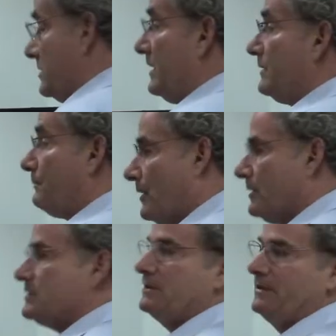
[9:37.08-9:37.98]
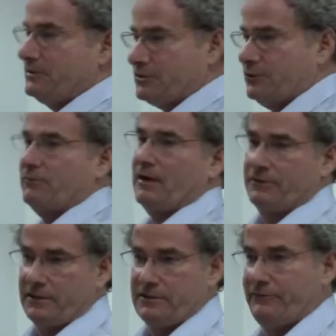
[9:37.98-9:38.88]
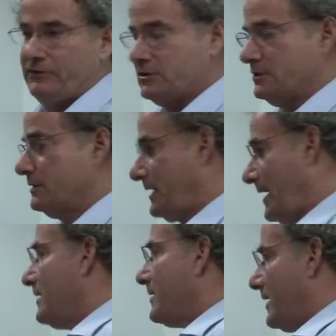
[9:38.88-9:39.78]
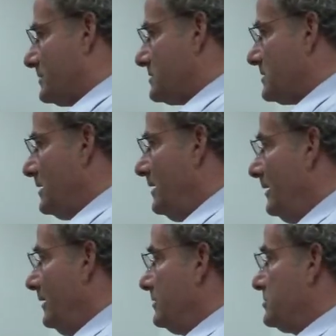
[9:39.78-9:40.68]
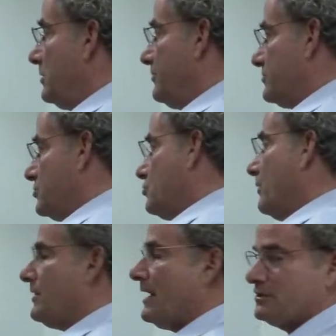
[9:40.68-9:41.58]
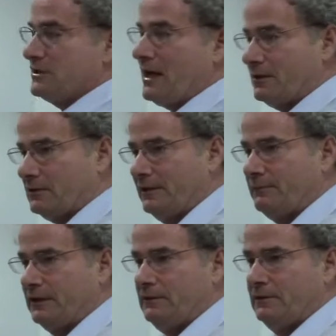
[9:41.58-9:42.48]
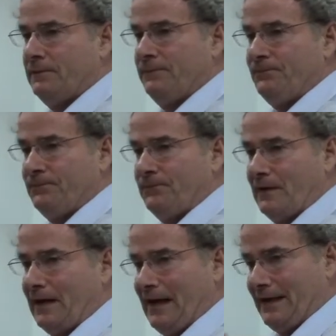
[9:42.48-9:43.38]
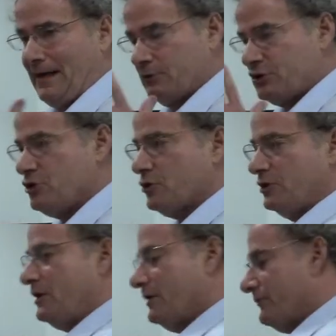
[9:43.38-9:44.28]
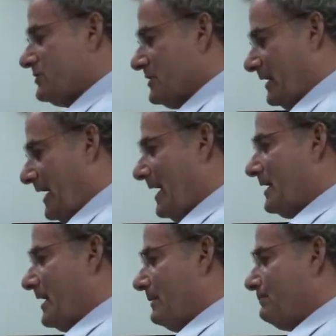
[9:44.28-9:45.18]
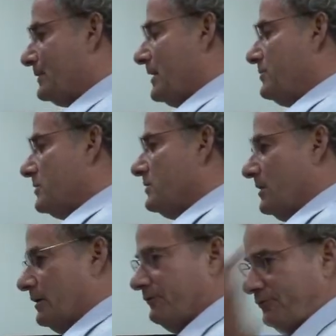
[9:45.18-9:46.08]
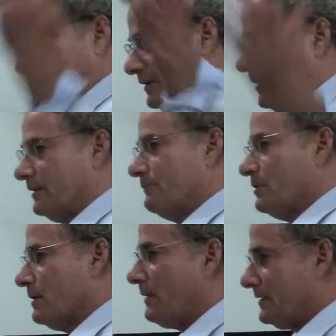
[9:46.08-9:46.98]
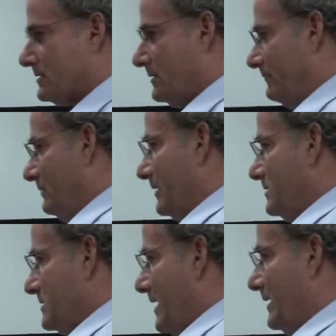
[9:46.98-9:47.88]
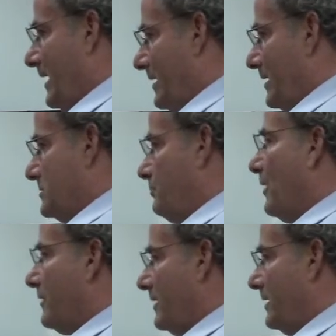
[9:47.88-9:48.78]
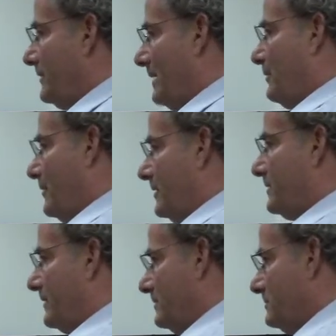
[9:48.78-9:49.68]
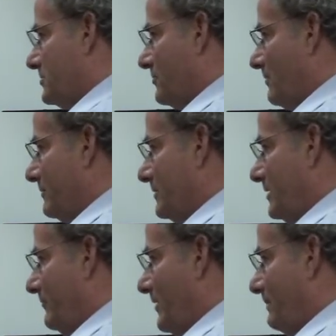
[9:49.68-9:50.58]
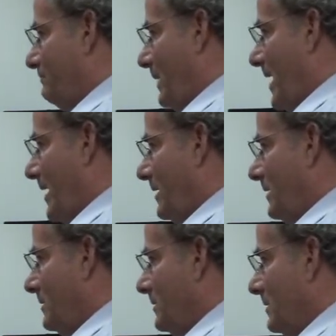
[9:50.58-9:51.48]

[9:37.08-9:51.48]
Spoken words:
and then the parties can then turn around and give it to the candidates. So there's a $20,000 limit on how much you can give to the candidate, but then you can give an unlimited amount of money to that candidate's party, and that party can then turn around and give that back